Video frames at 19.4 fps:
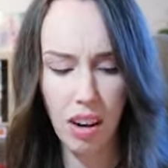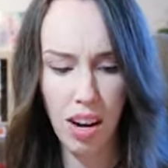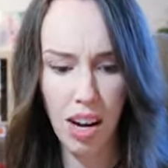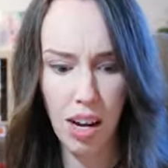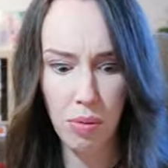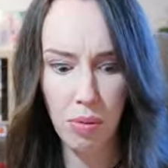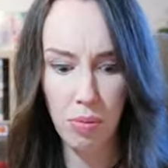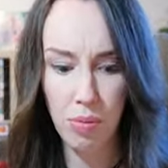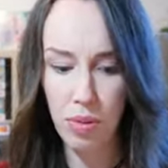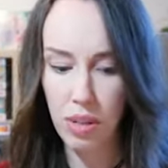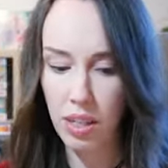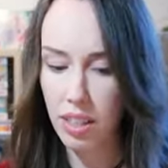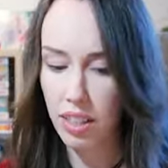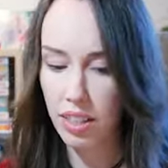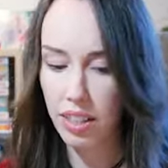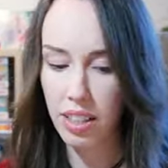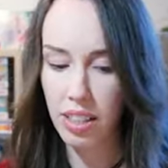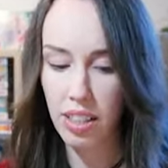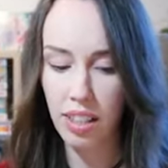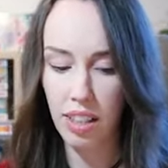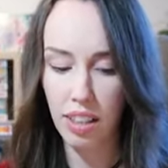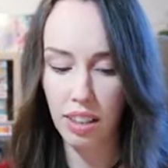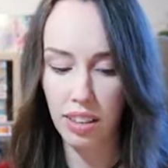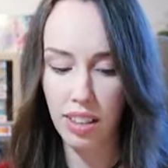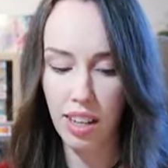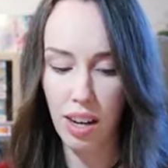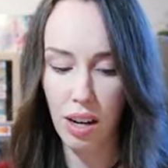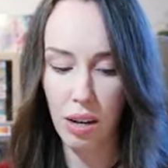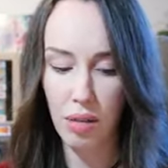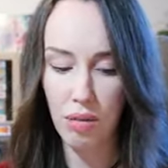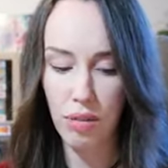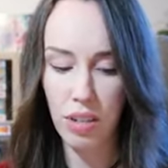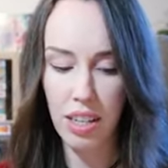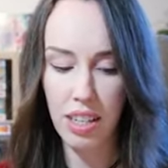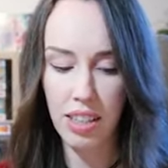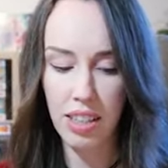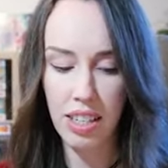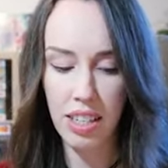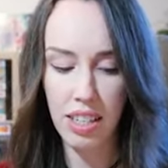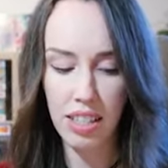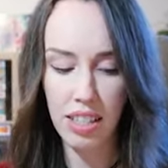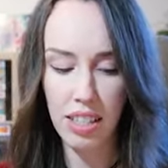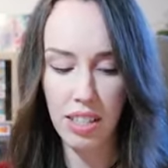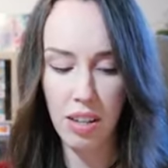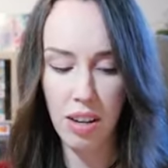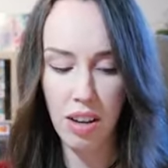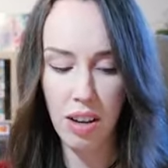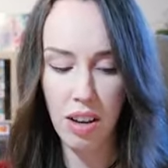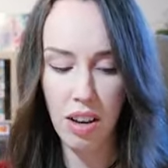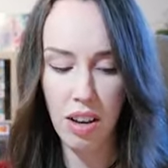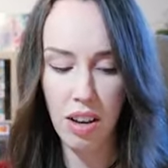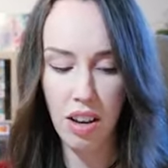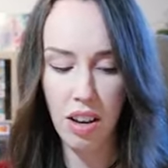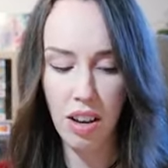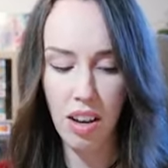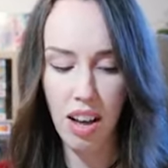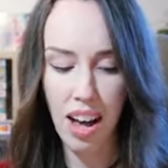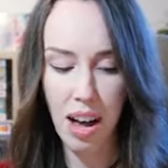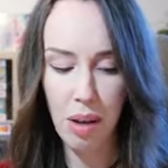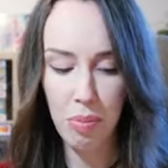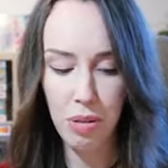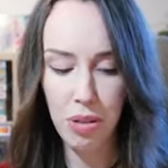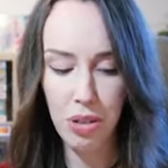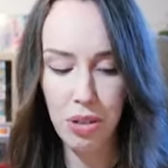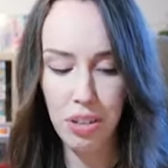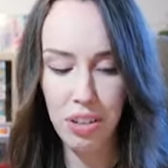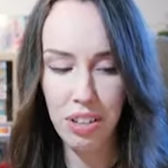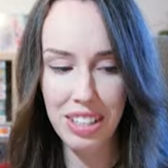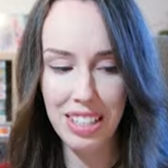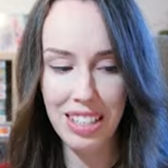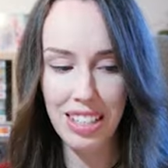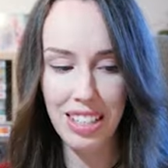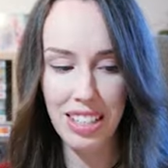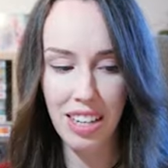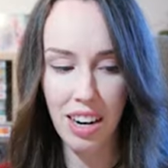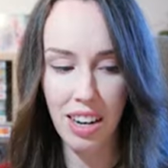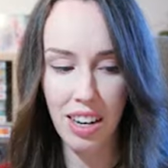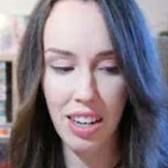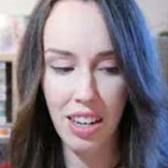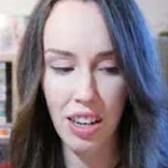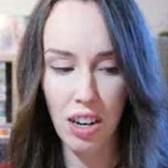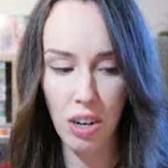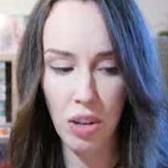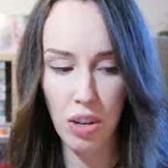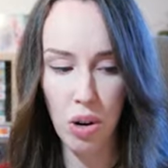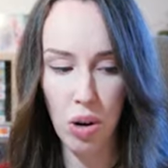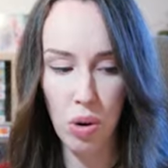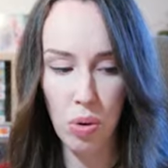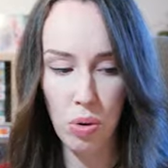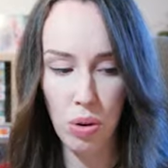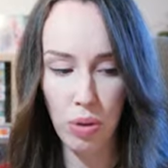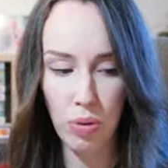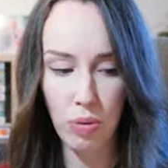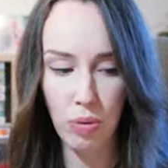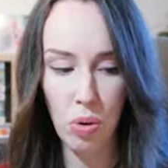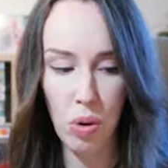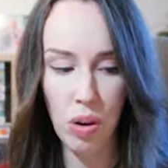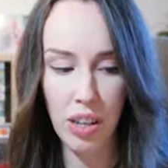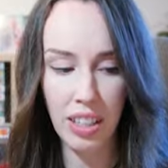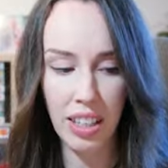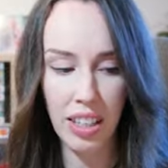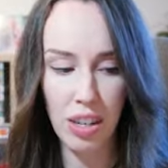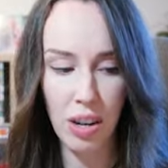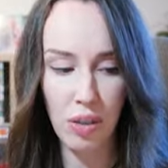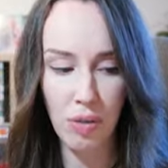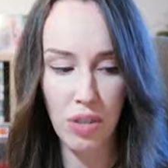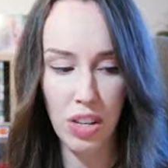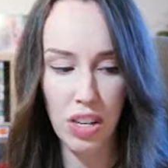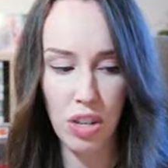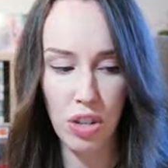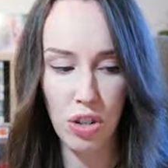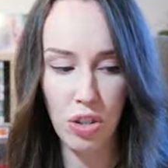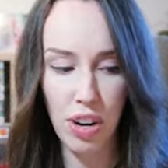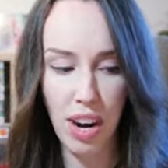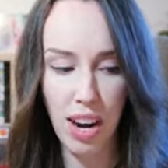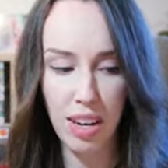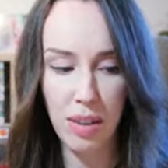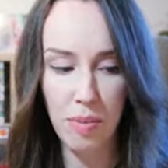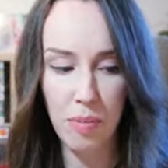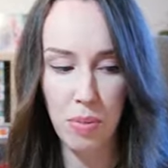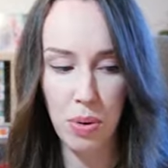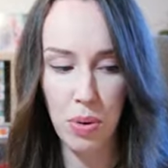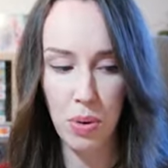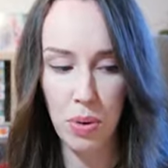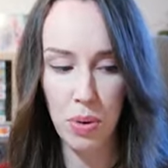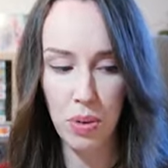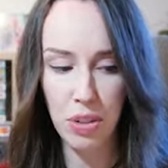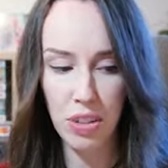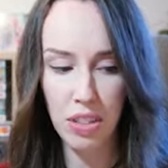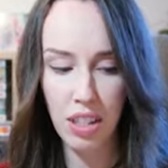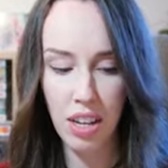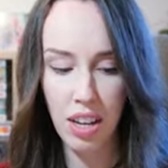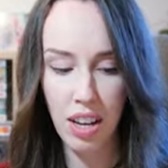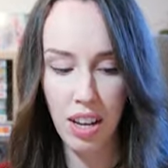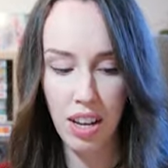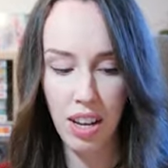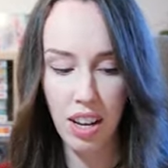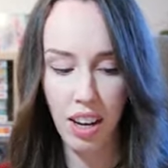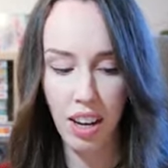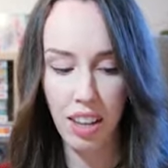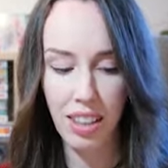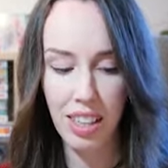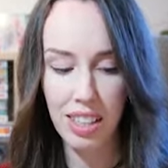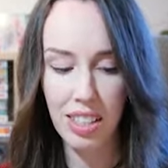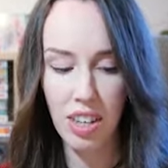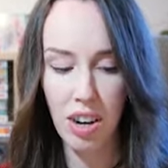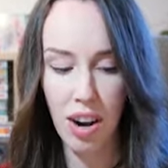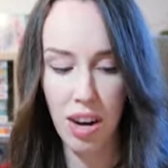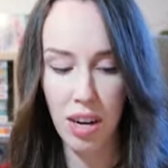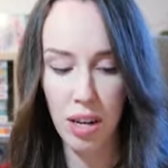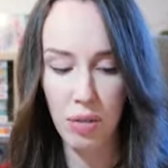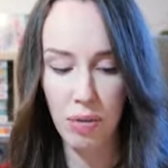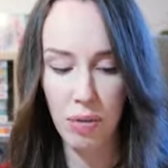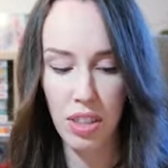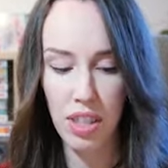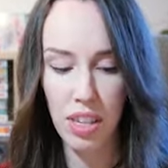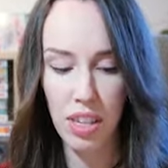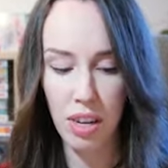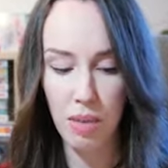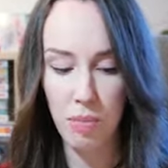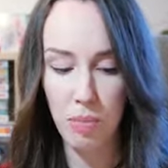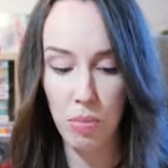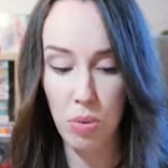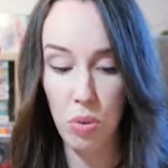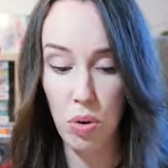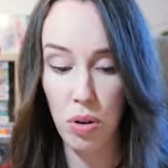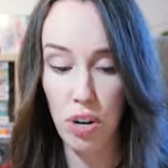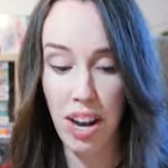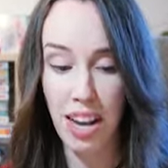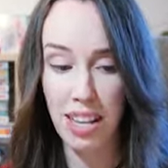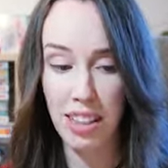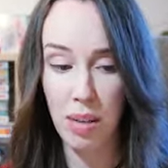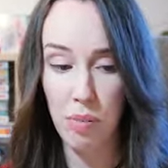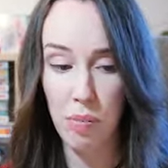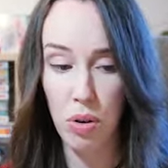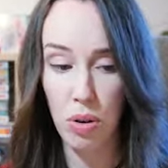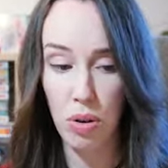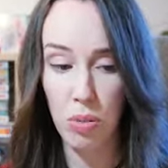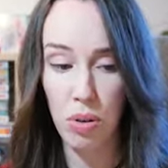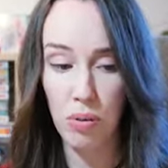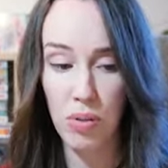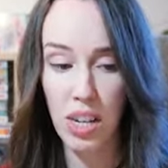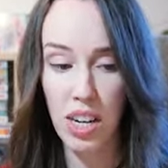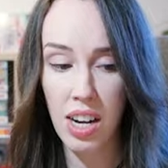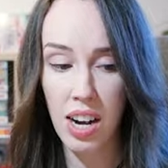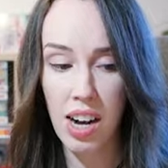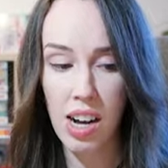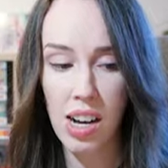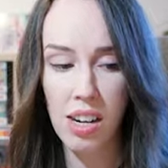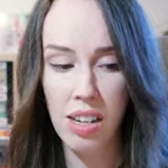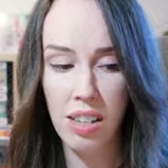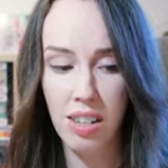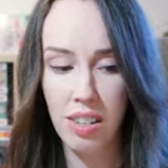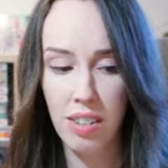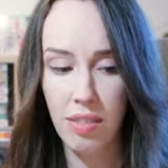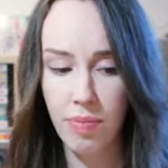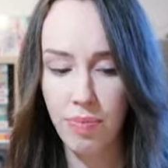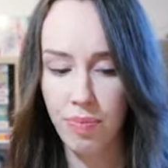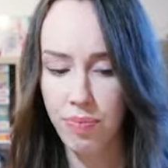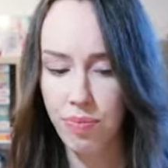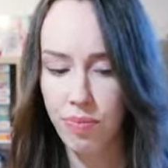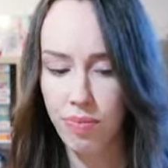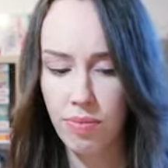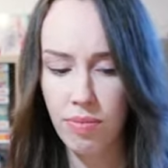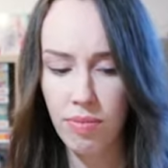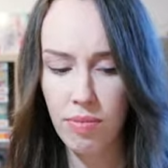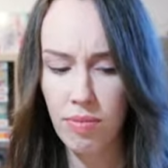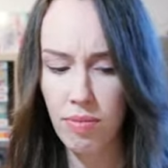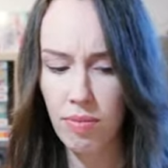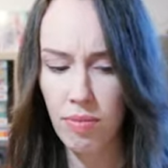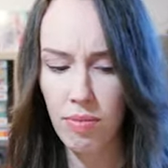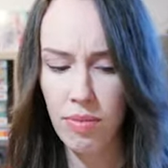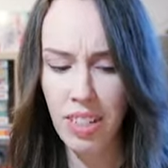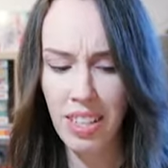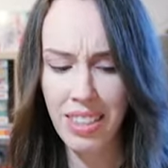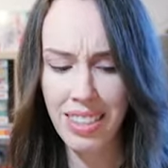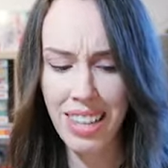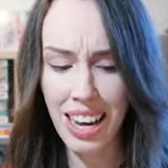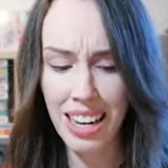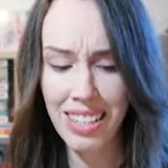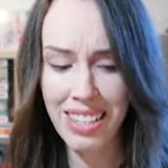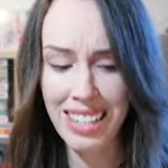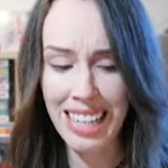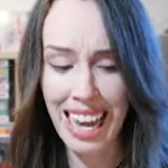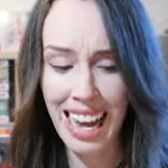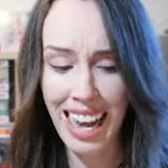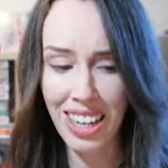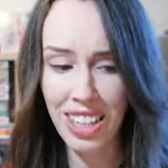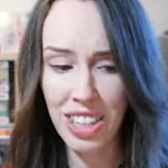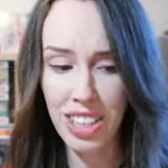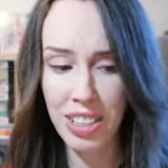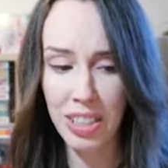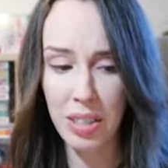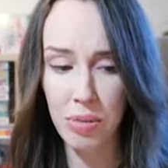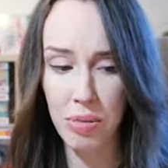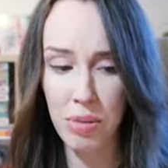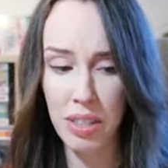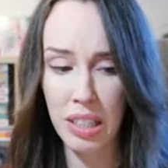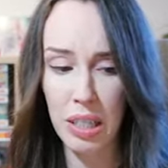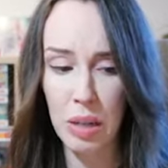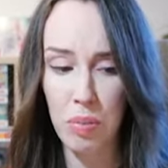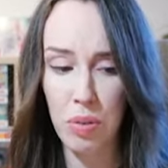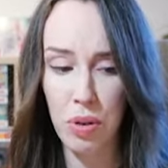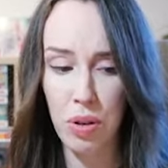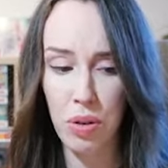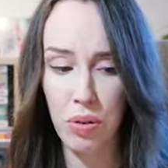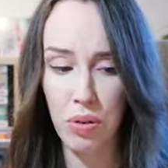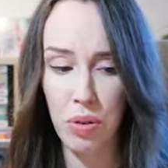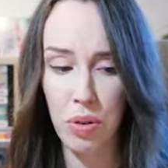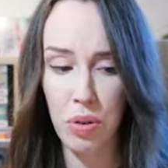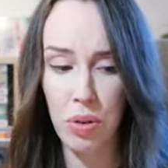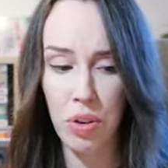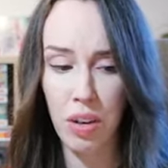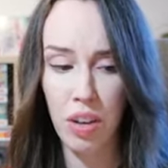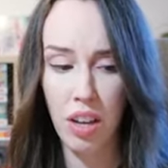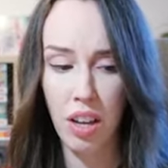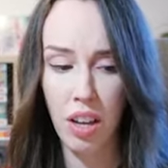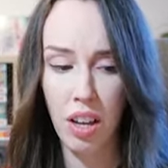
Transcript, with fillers: I really love this absolutely stunning gold foiling of the Dragon Balls. That's kind of the border at the bottom of the card. That is actually really beautiful.